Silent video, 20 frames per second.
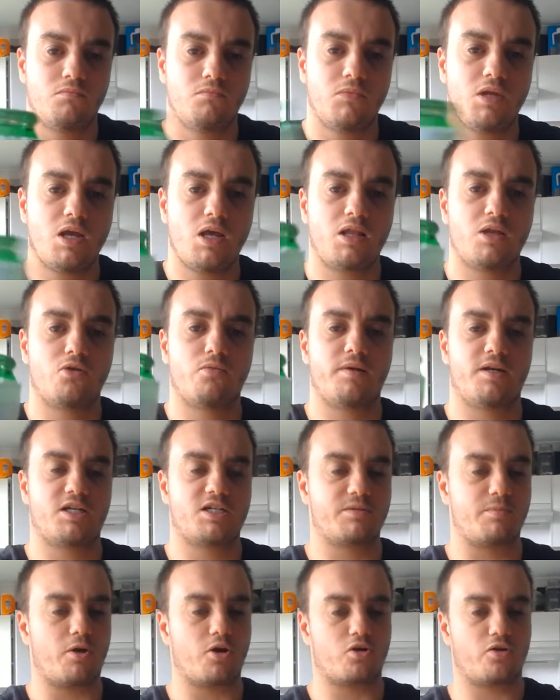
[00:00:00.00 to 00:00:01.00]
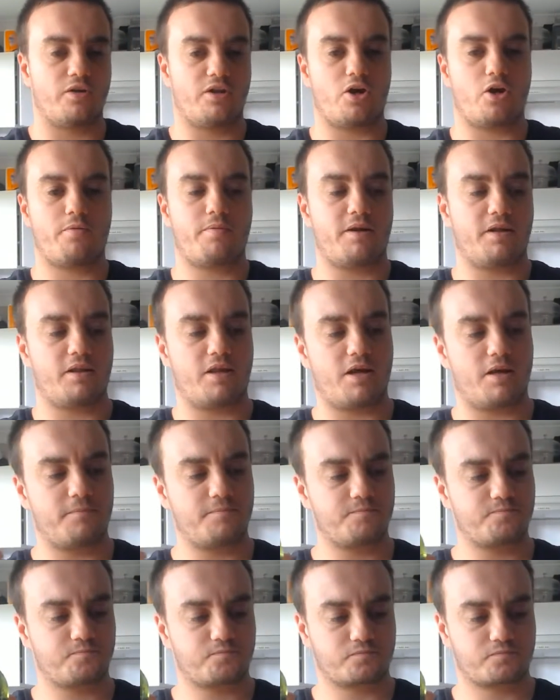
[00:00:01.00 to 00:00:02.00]
Yeah, a little bit of smoke on the opening there.
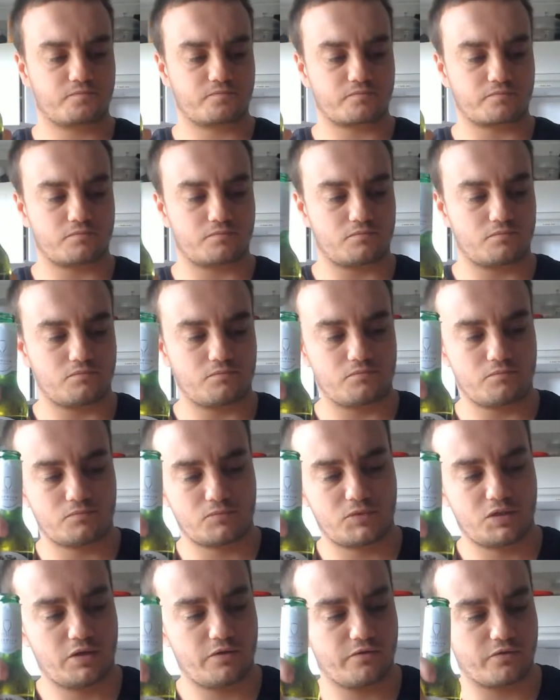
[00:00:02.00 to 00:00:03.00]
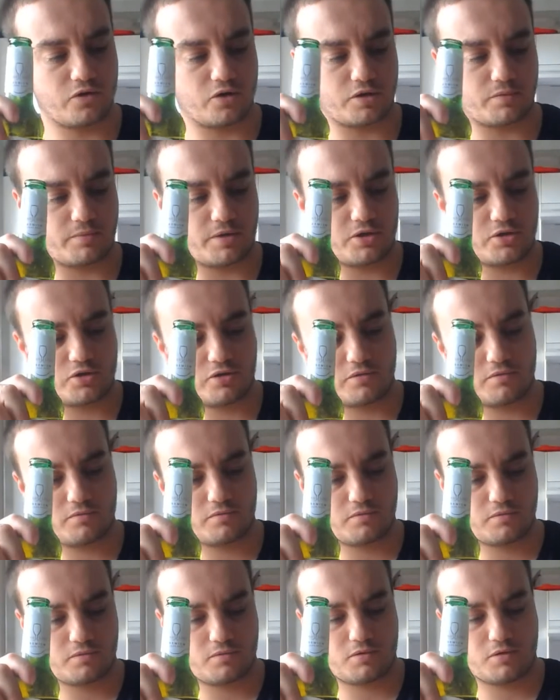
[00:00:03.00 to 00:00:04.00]
Forgot to mention.
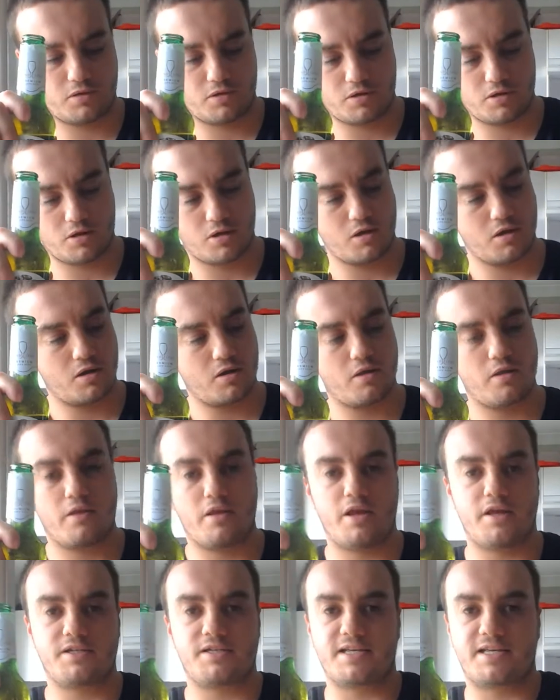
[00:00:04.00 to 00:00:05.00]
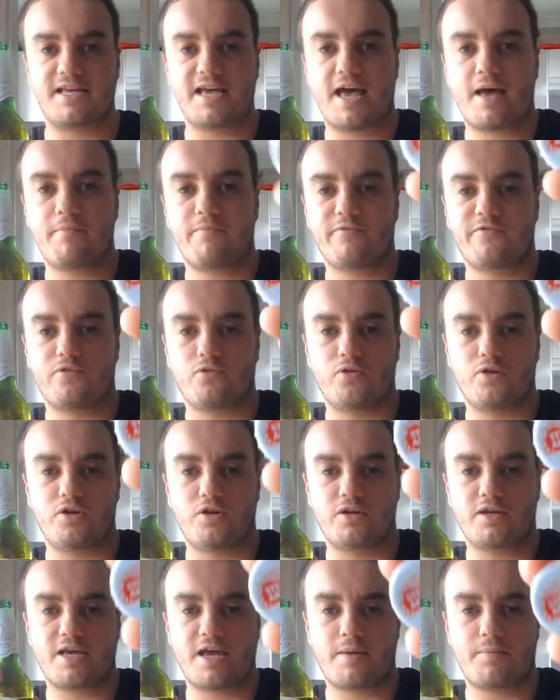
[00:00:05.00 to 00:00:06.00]
There's the cap for all you
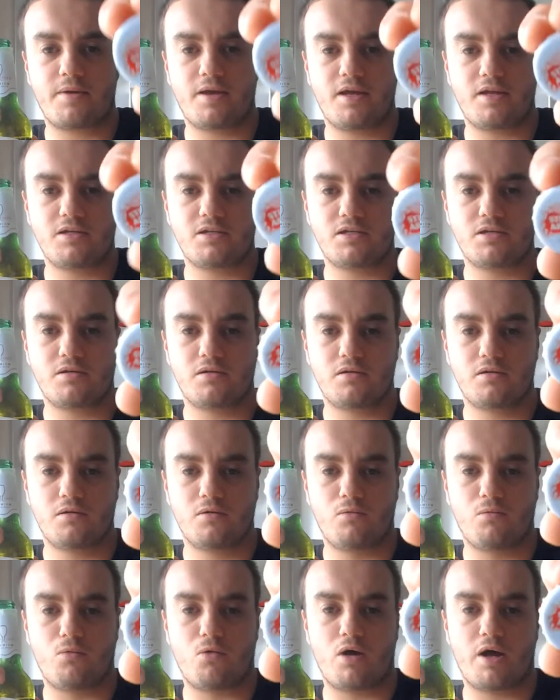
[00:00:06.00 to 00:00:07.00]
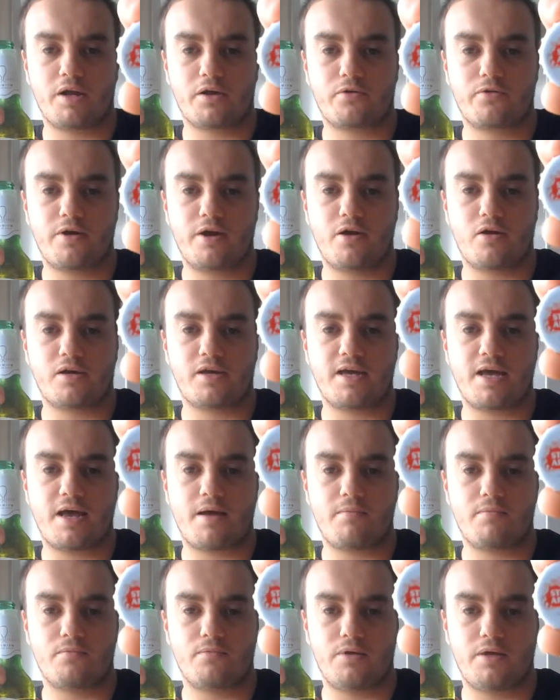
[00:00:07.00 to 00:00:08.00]
cap heads. White crown
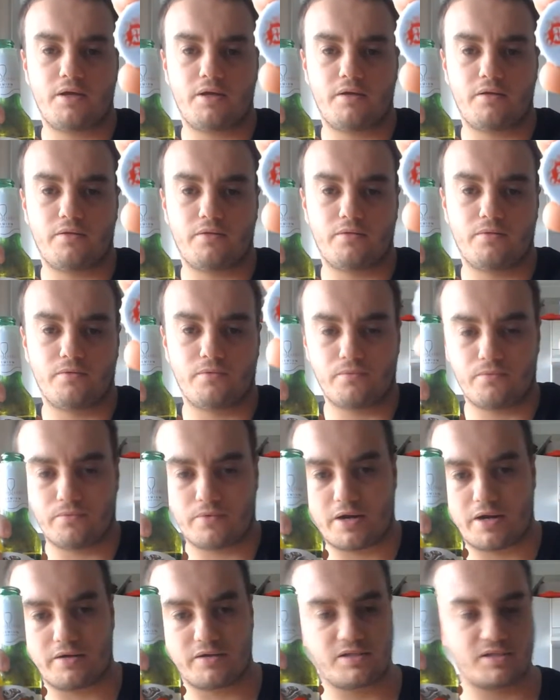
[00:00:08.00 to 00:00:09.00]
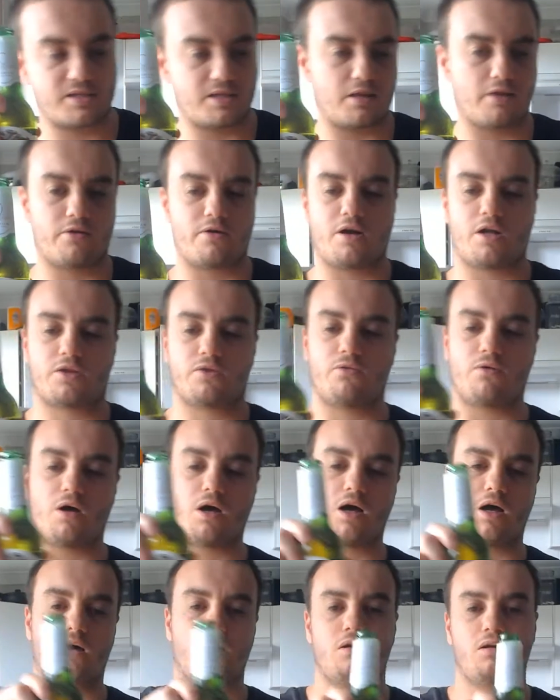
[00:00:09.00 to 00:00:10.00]
cap with red Stella
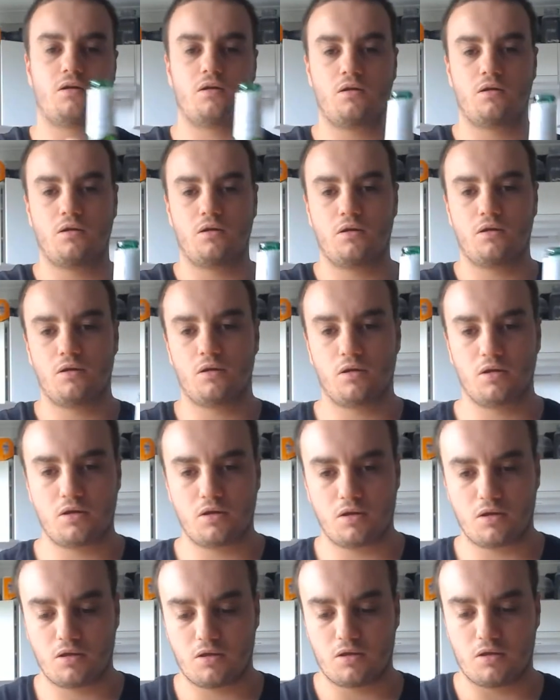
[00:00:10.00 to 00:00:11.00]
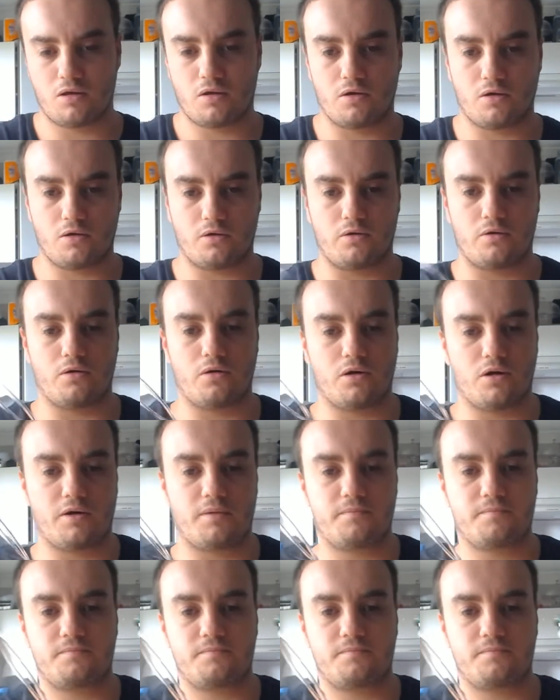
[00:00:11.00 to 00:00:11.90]
Artois. Alright.